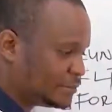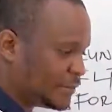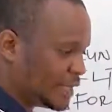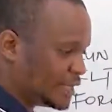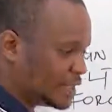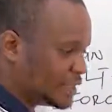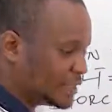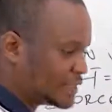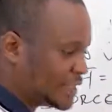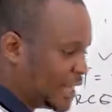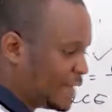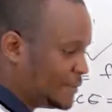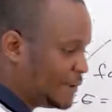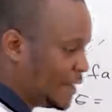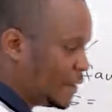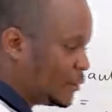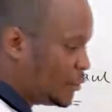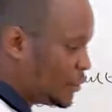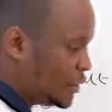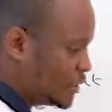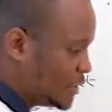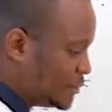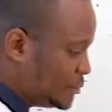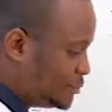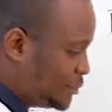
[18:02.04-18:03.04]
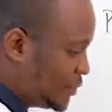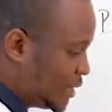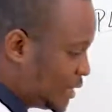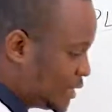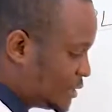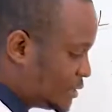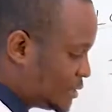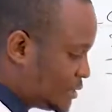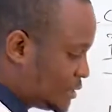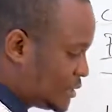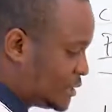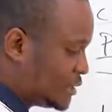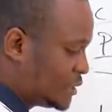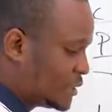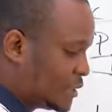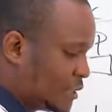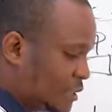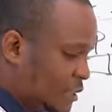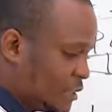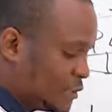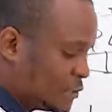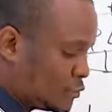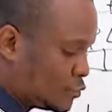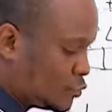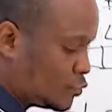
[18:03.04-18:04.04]
by the time I want the PLC
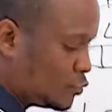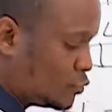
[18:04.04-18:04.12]
to